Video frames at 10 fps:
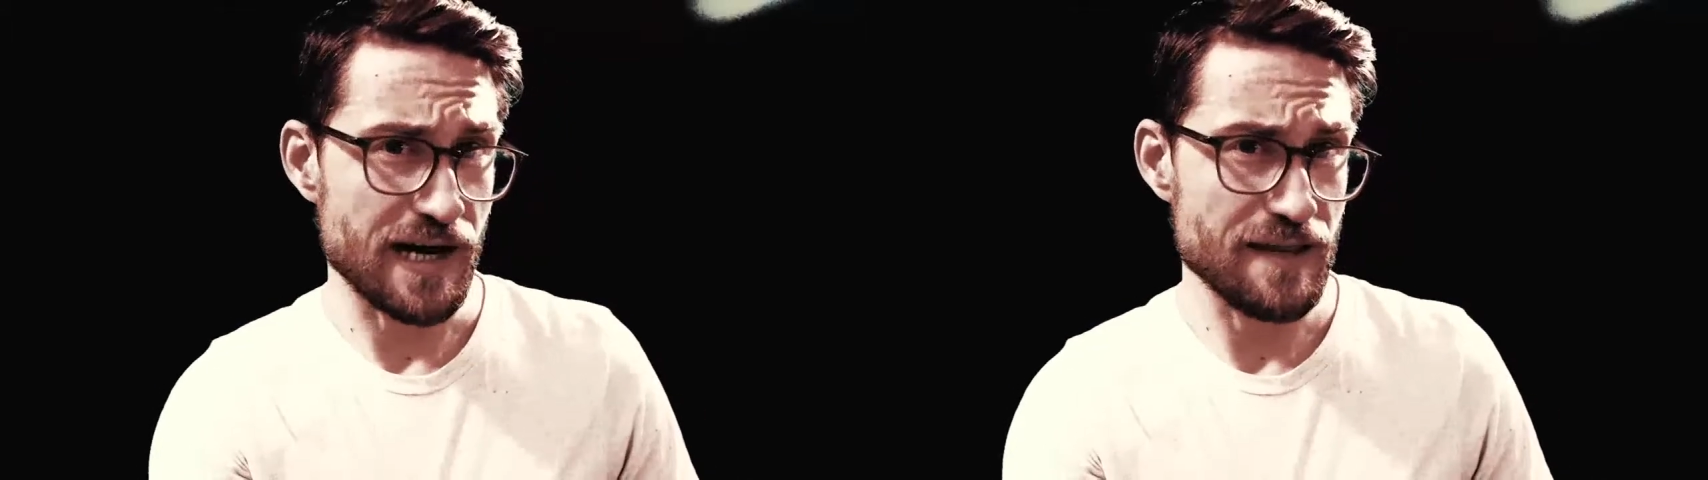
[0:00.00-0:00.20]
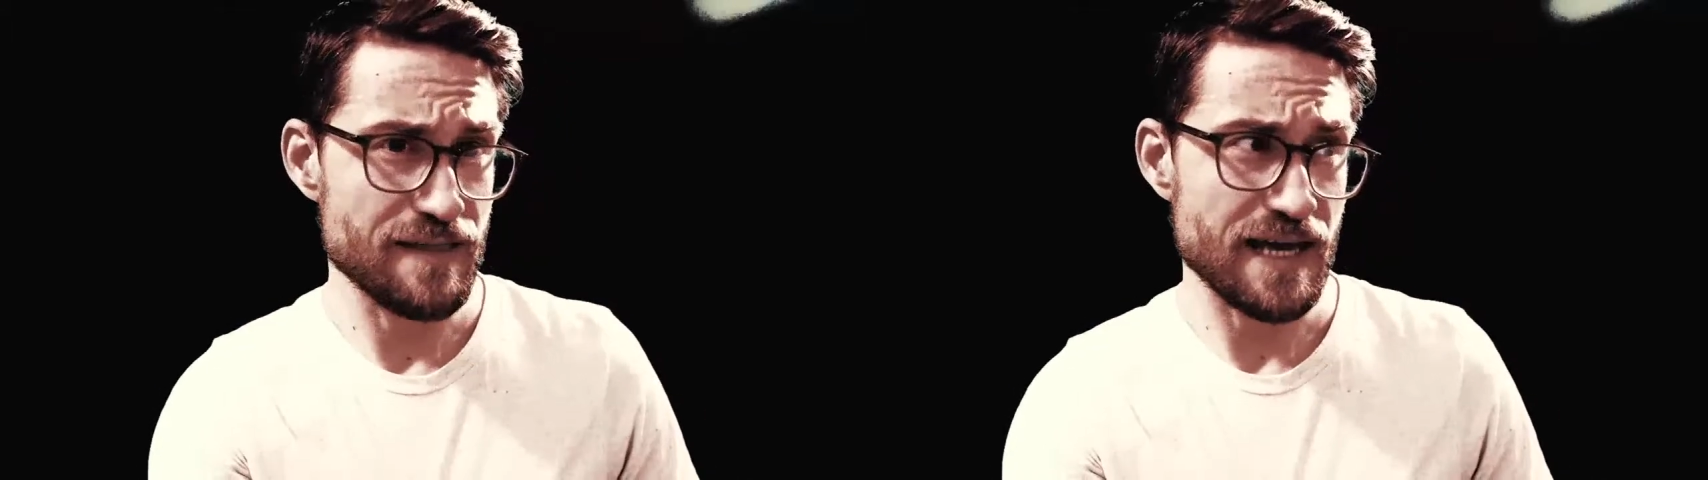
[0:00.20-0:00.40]

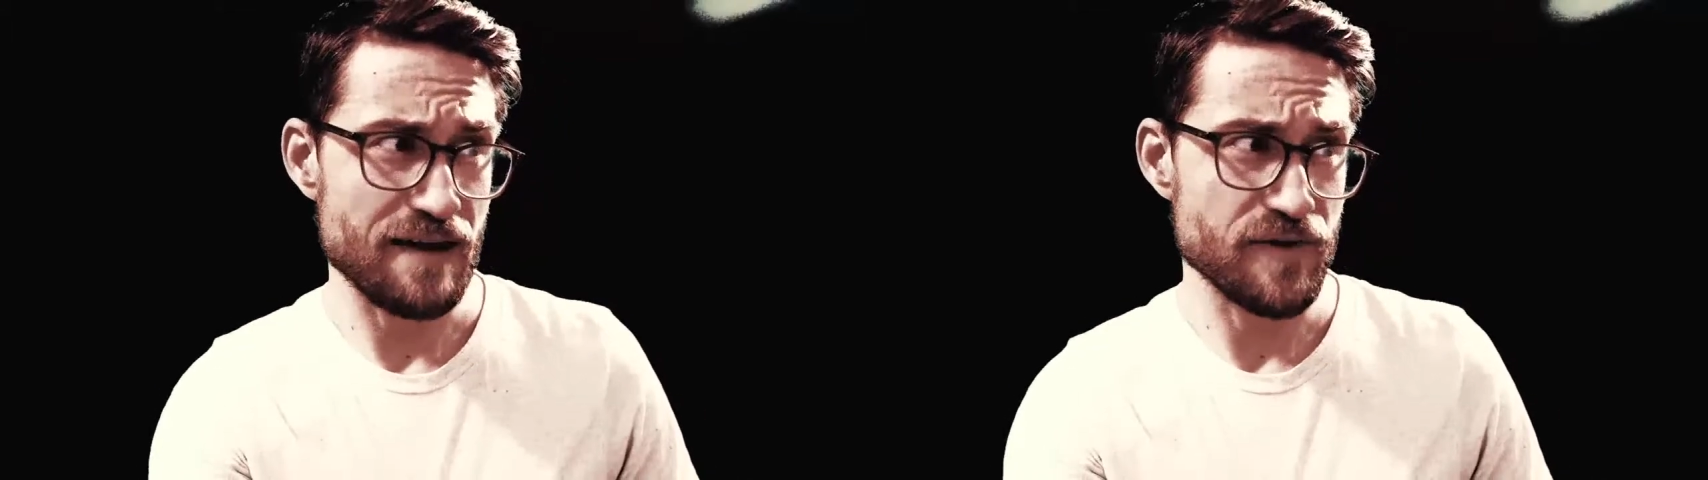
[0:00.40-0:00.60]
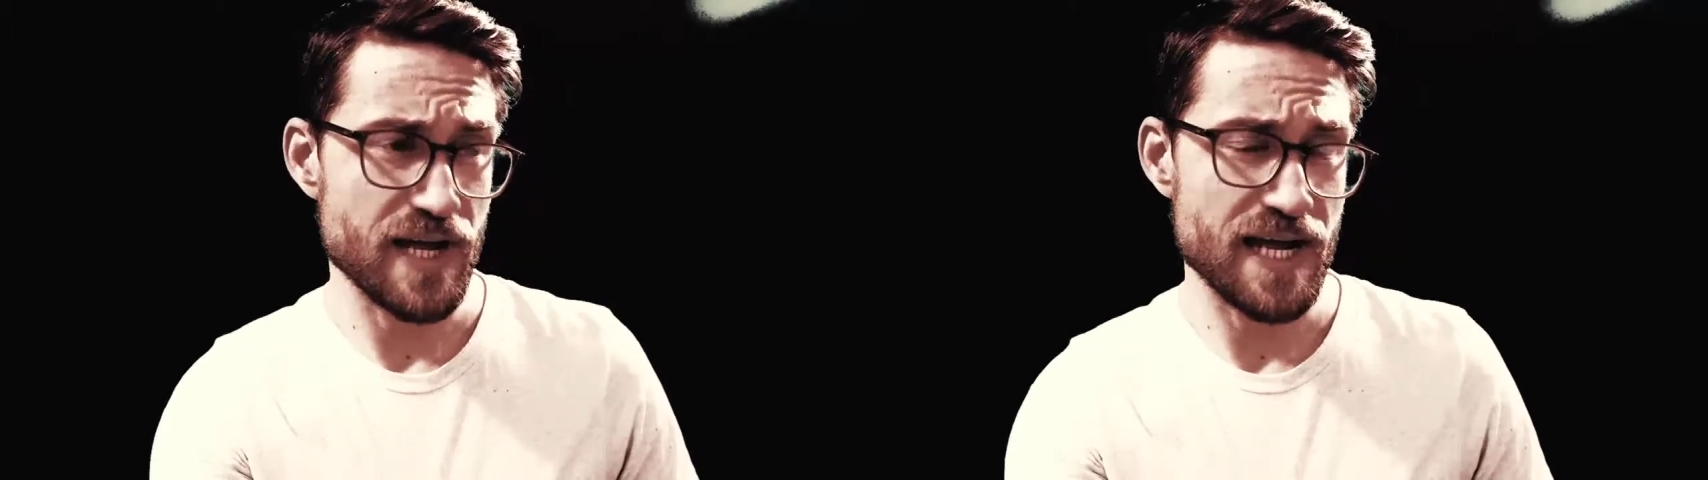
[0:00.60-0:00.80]
I think
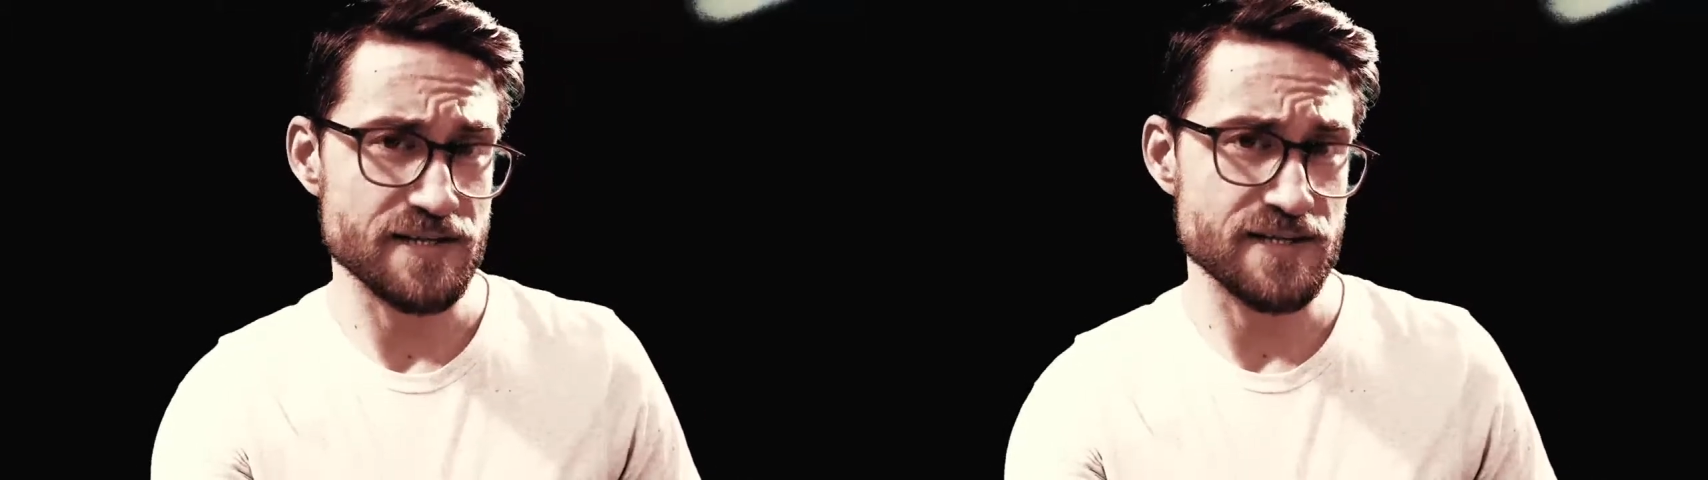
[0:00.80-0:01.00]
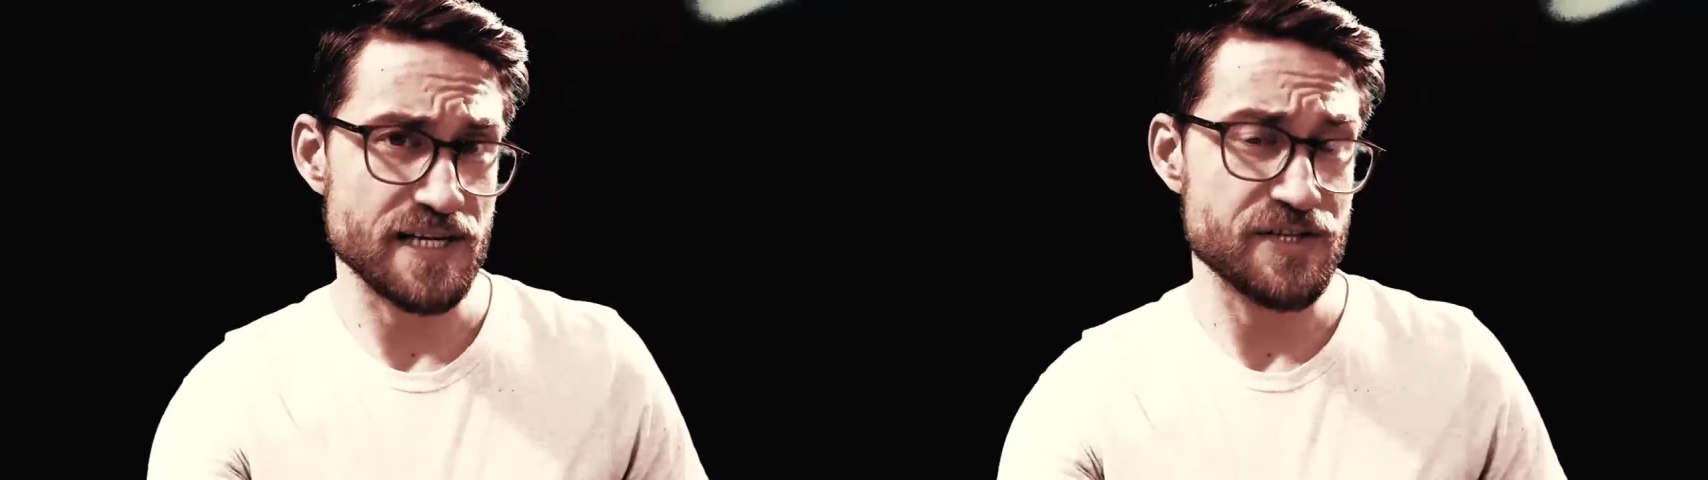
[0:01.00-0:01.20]

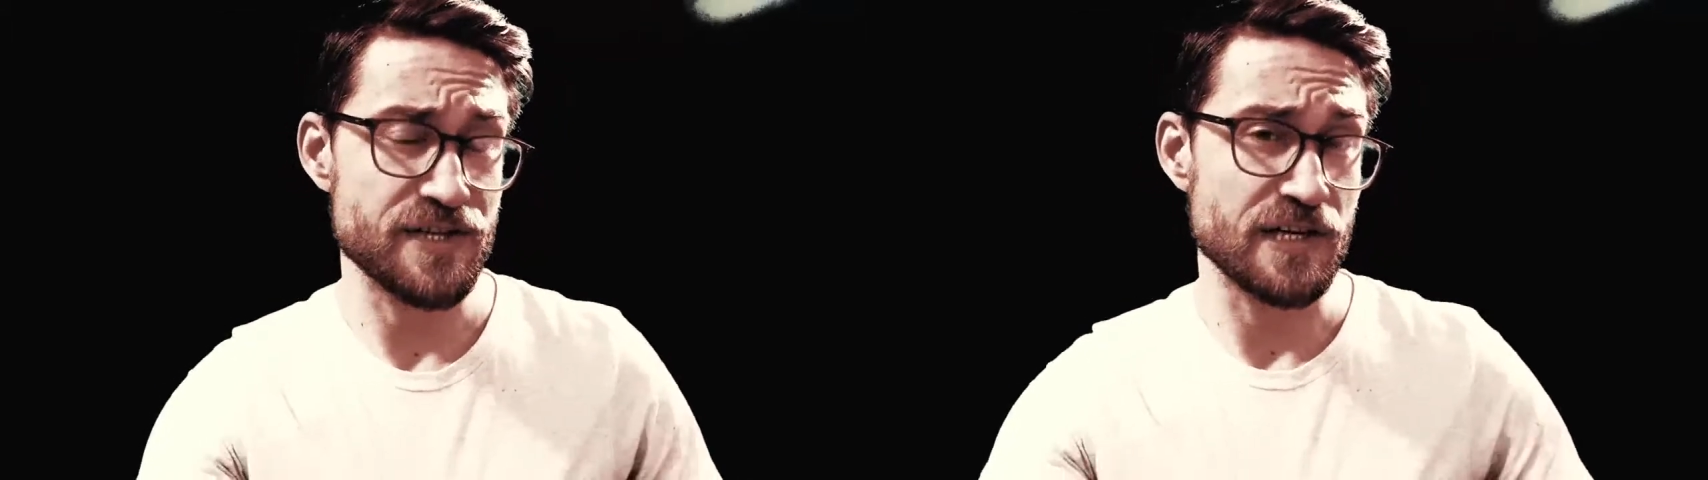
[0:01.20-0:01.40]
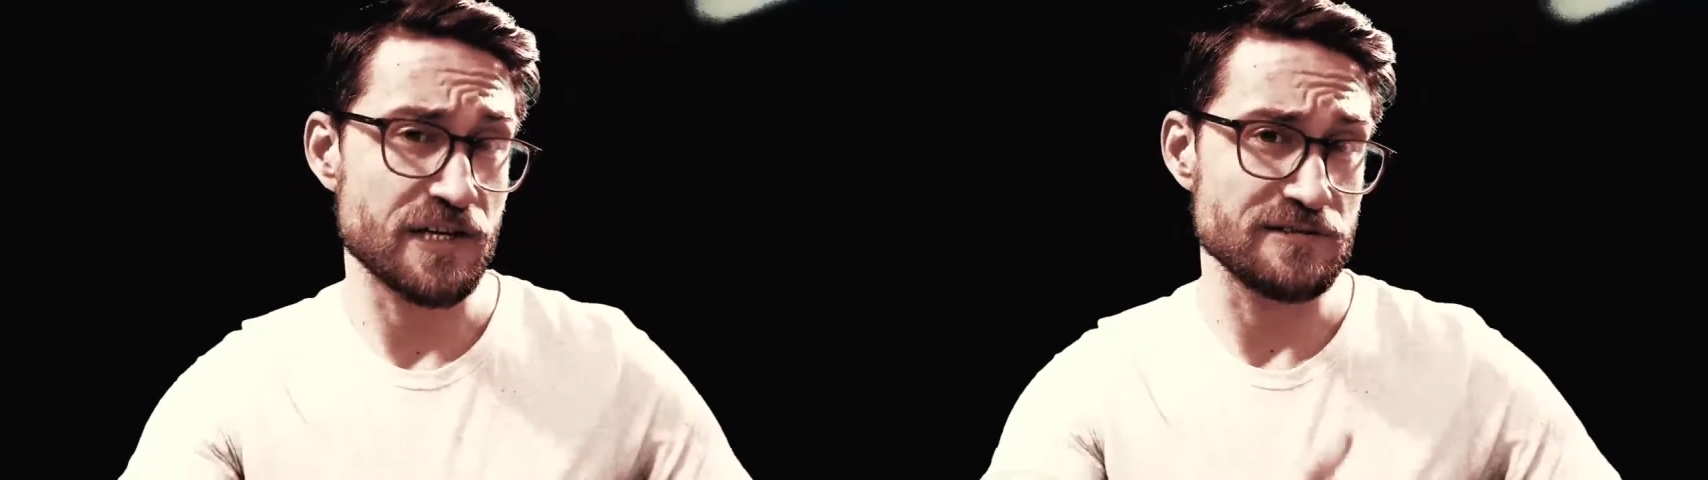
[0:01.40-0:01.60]
Evercast is actually
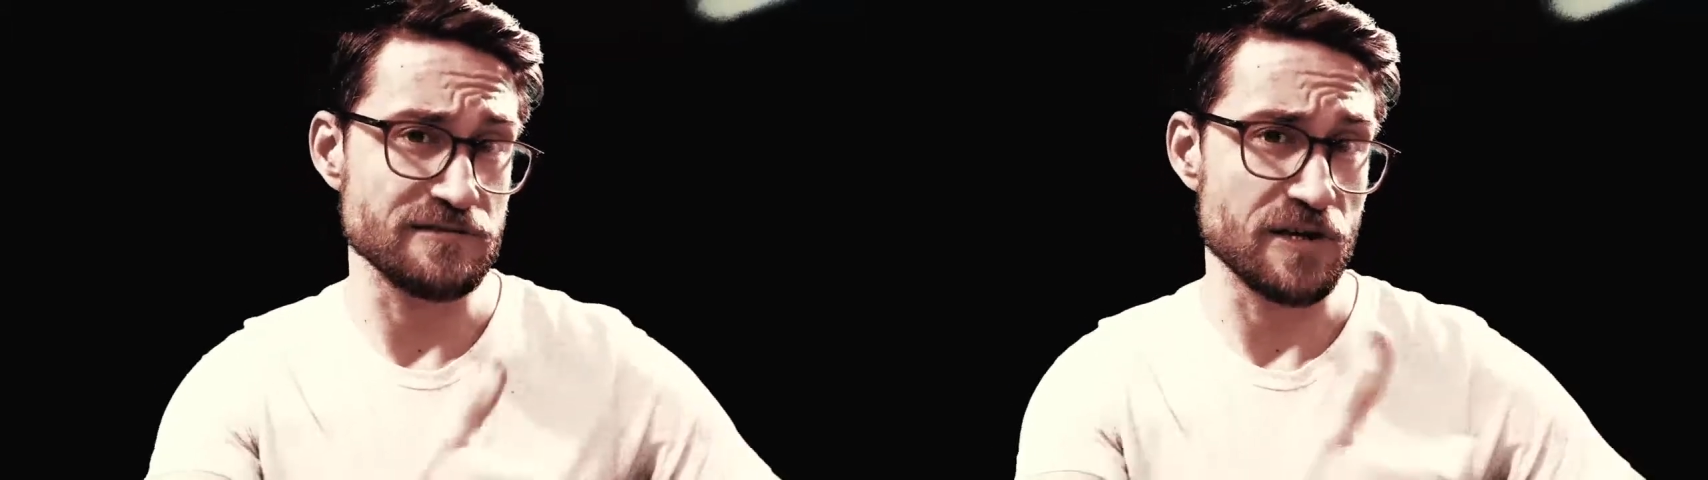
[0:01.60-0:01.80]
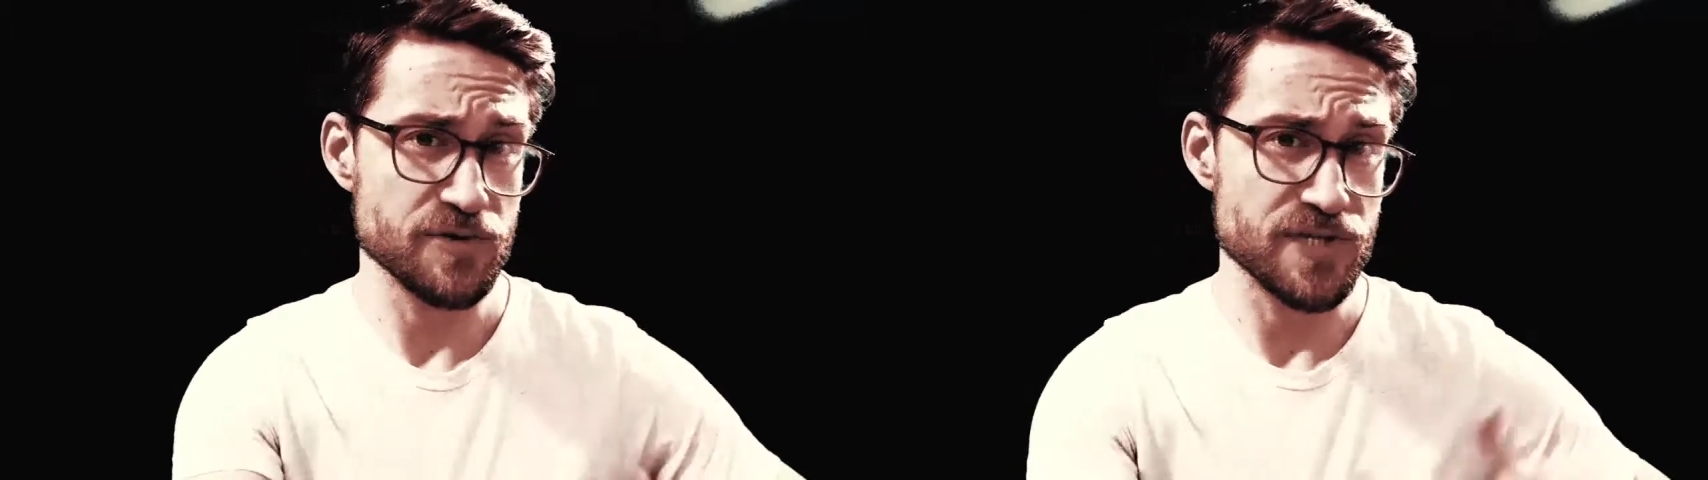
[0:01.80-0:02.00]
the
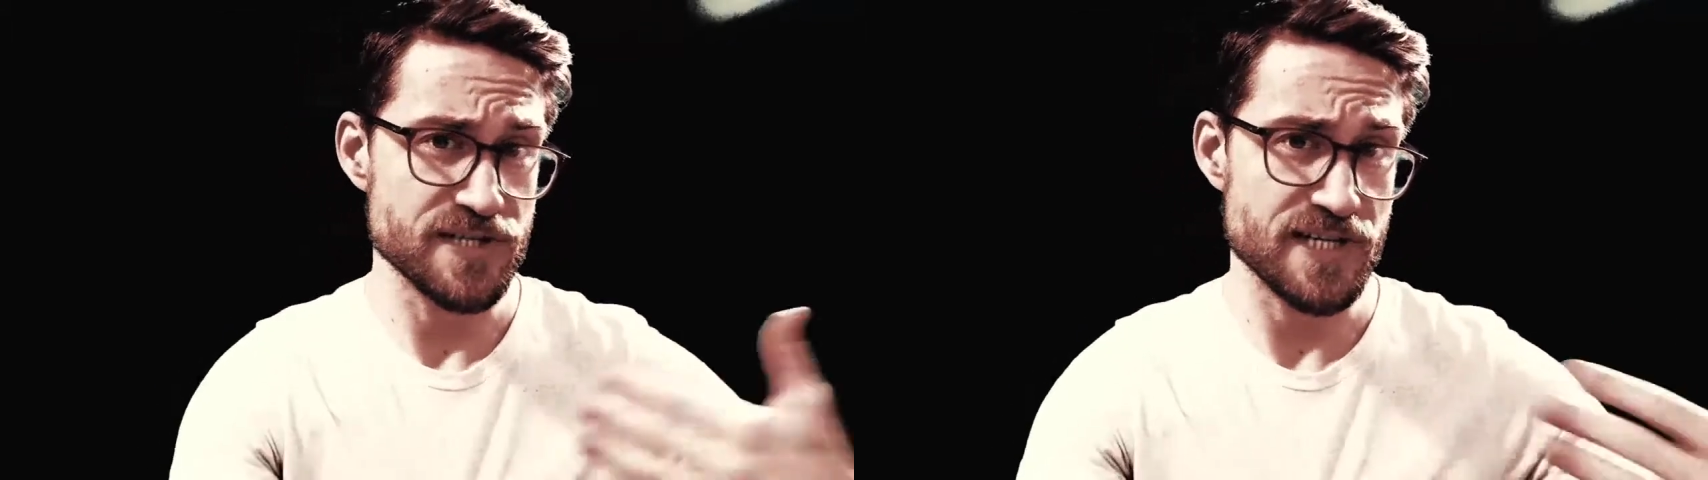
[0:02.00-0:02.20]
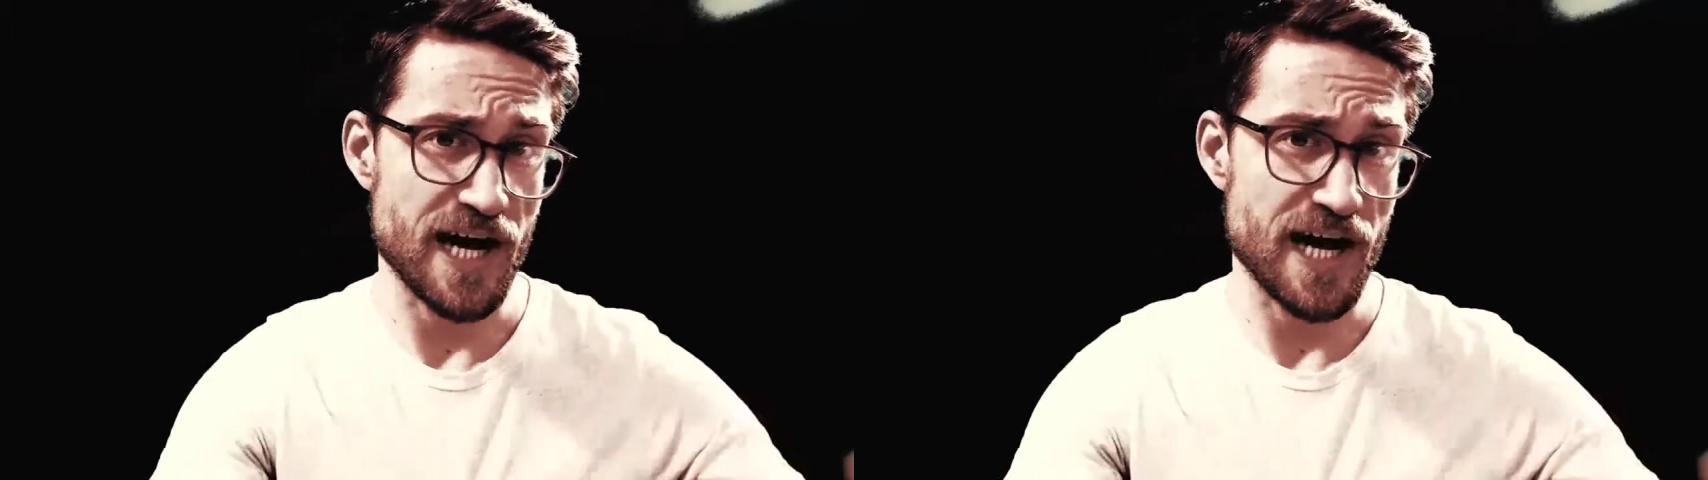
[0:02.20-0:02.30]
closest